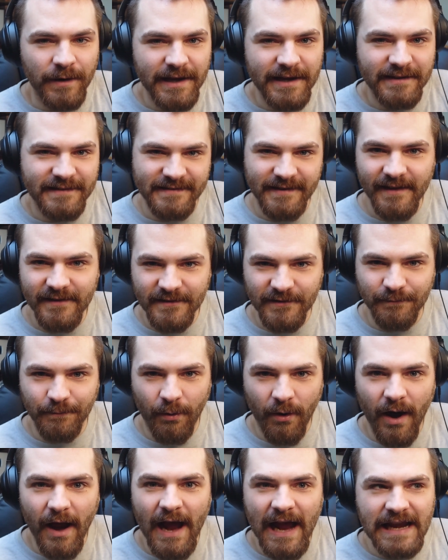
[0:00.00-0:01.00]
weird sense of
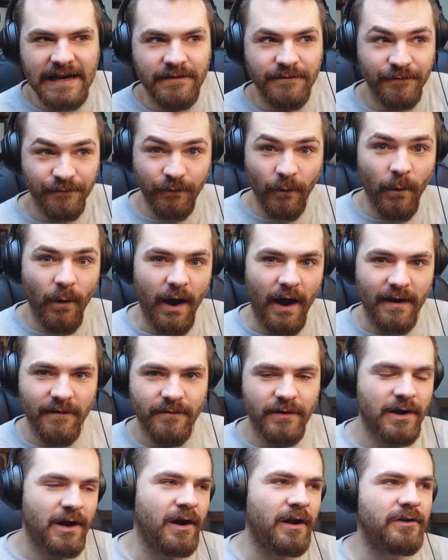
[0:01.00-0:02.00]
pride for
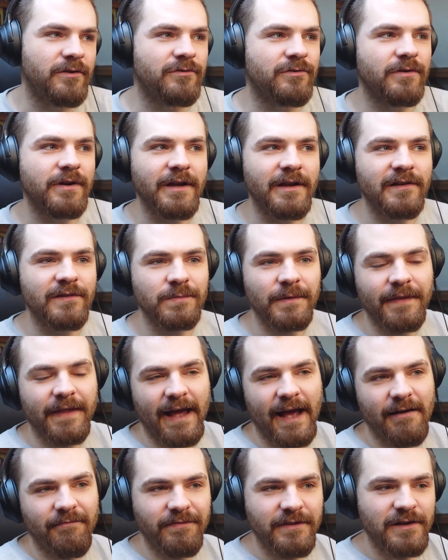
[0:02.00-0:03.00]
other countries when they
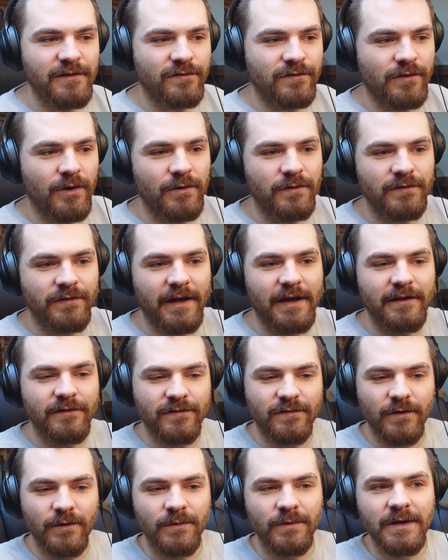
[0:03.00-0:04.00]
have these songs that are
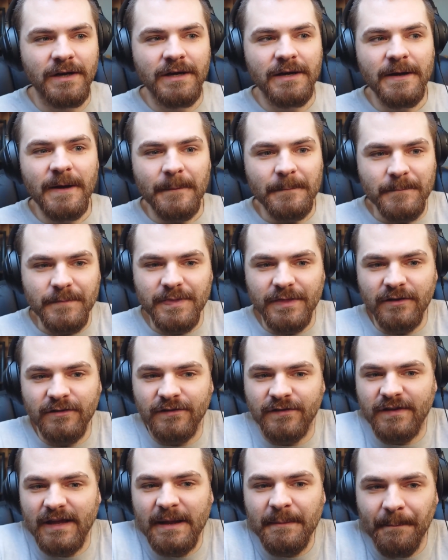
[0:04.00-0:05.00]
so
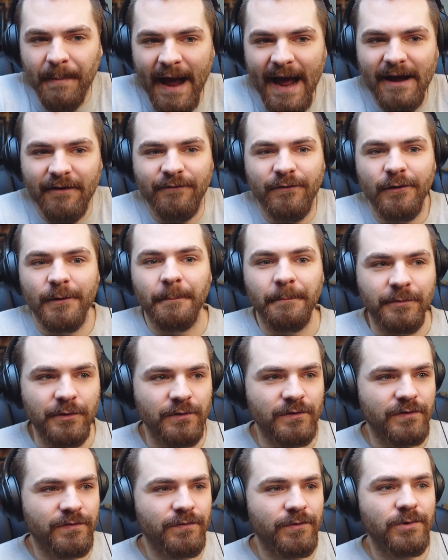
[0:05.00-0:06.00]
just impactful and
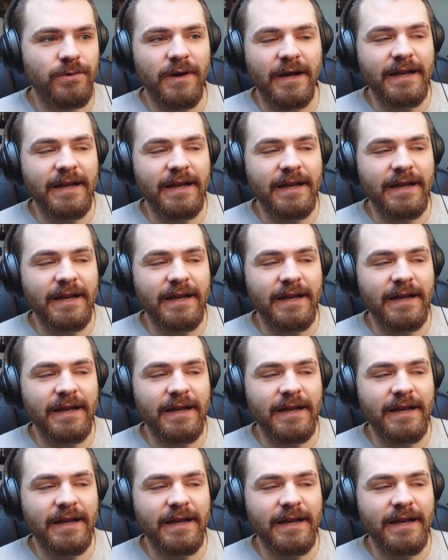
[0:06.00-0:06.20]
beautiful.